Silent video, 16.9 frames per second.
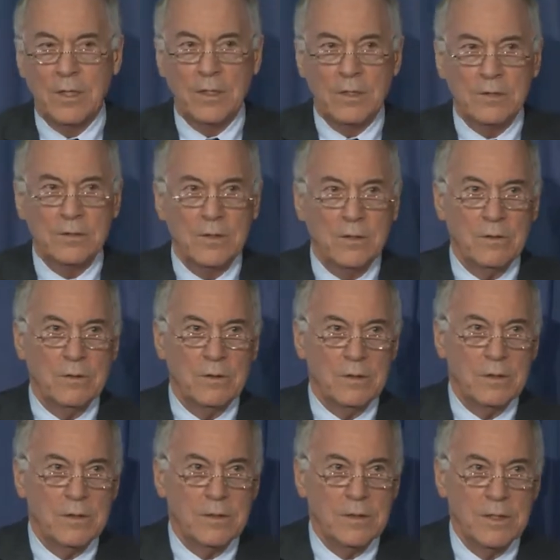so
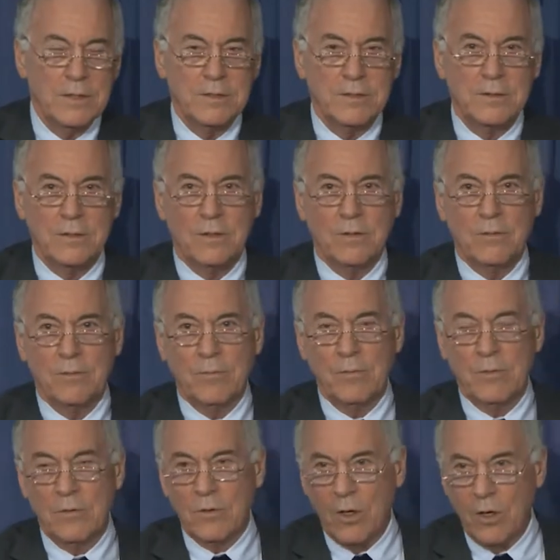these
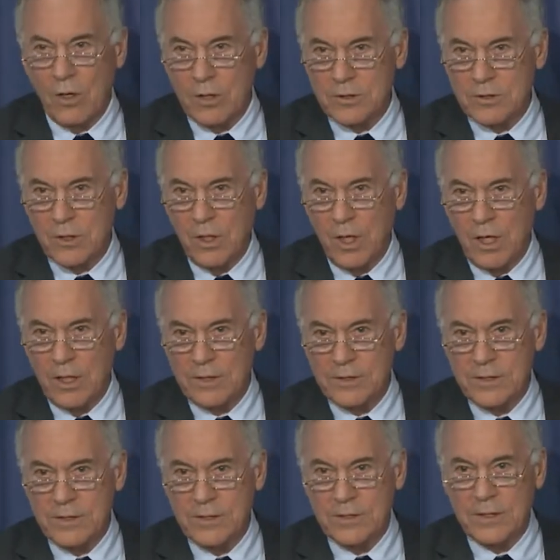large
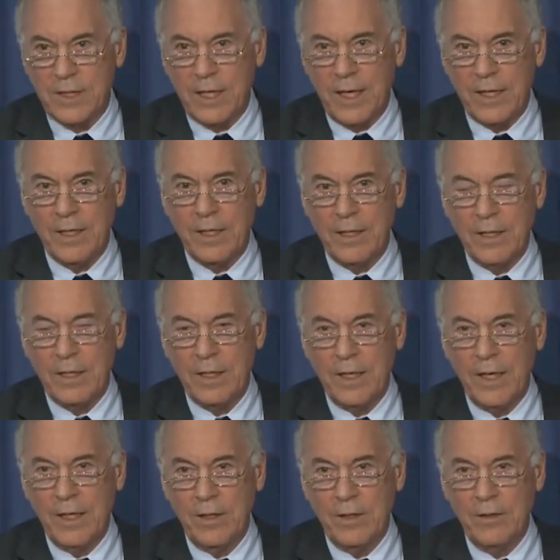losses that I
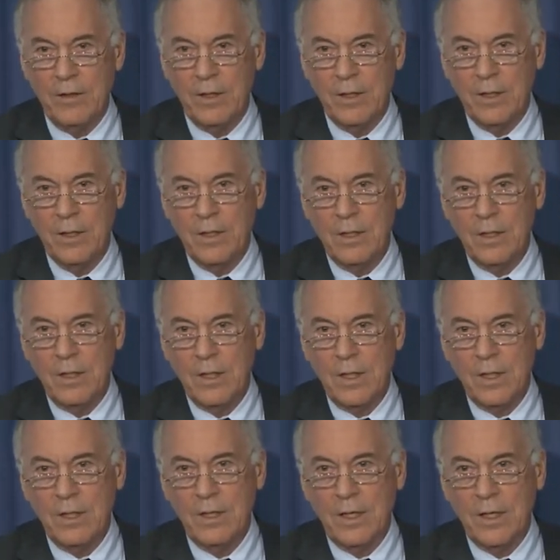indicated
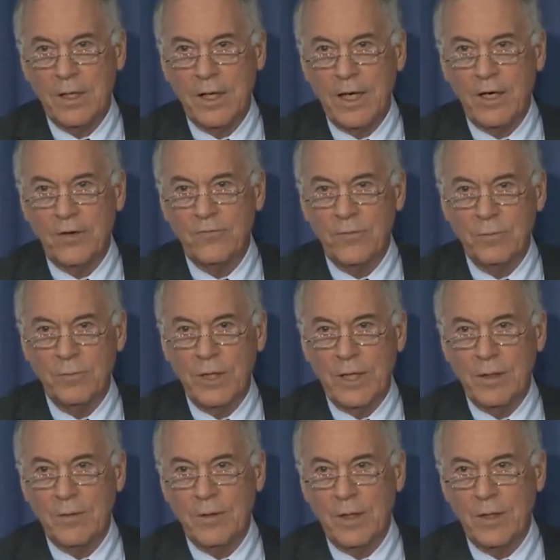at, at
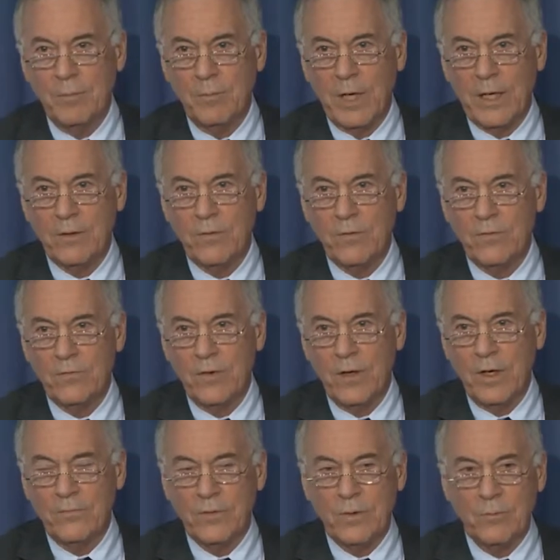Alphabet, uh,
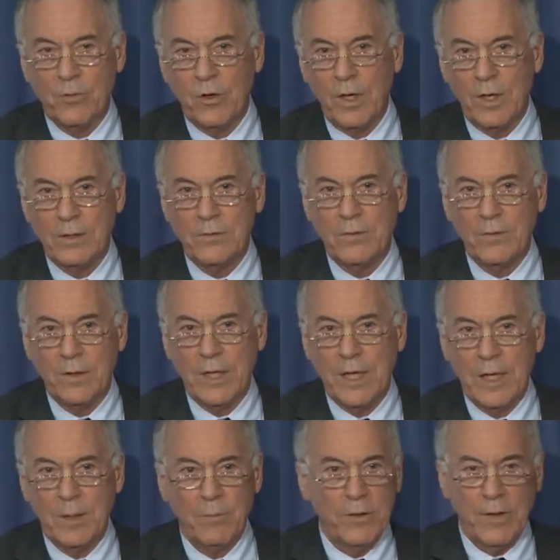Microsoft, and Procter and
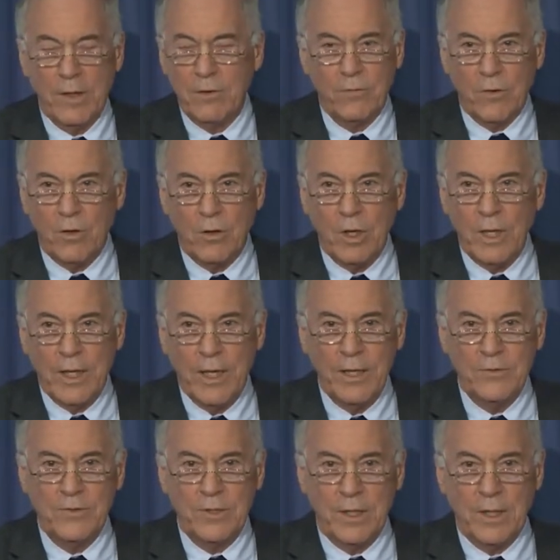Gamble, they're they're all
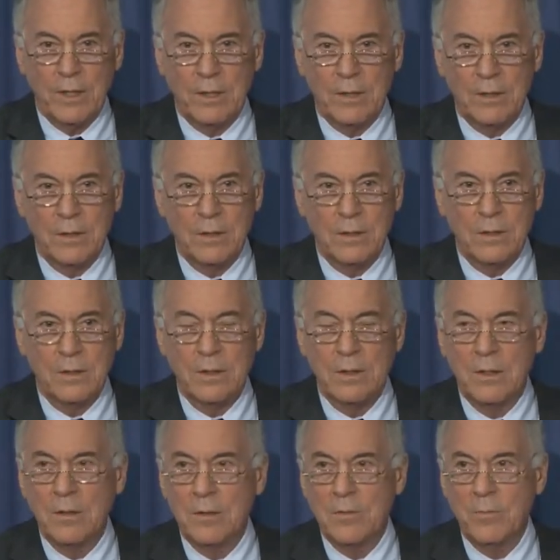hedging
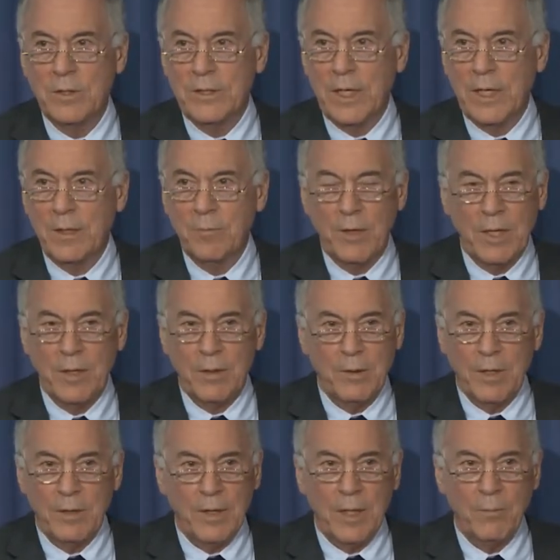but they,
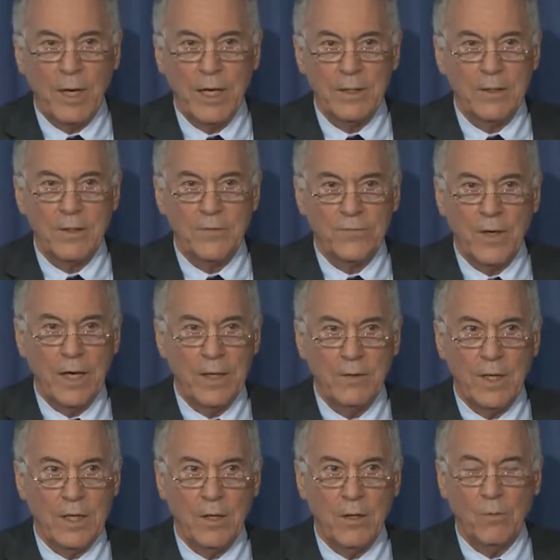they, they might decide
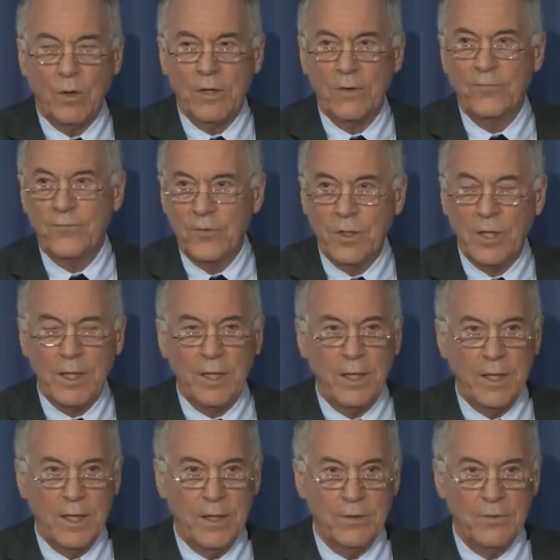they don't want to fully
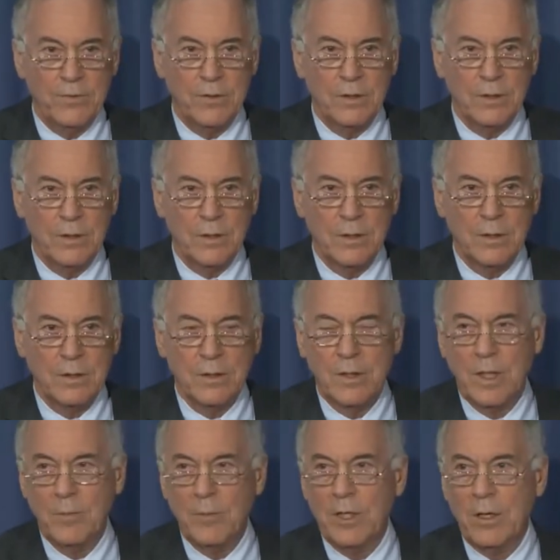hedge.
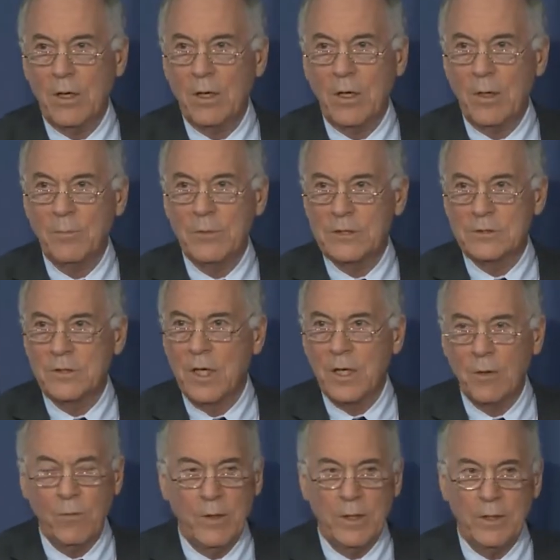I mean, almost
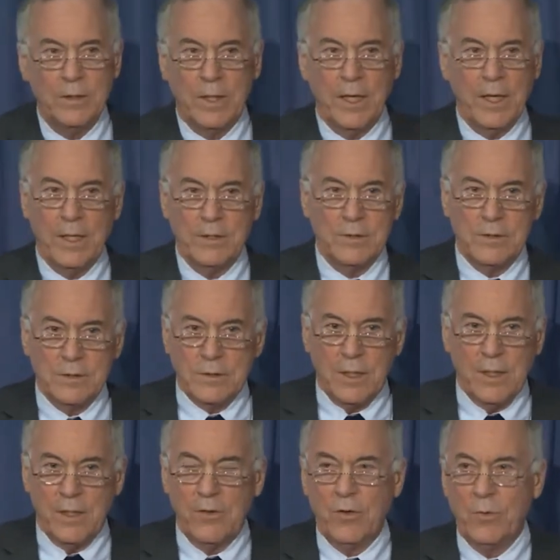no one hedges
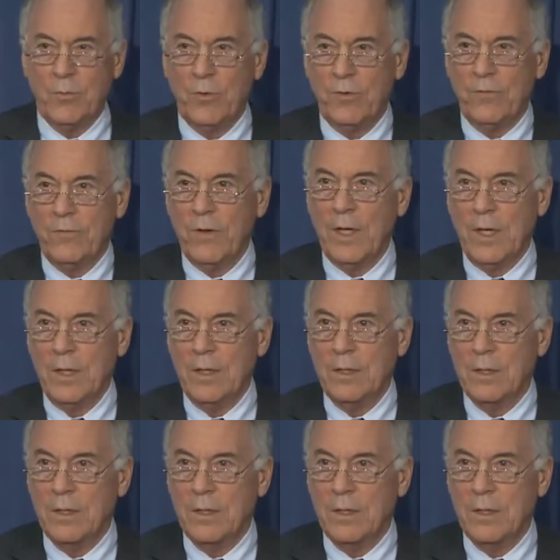100%.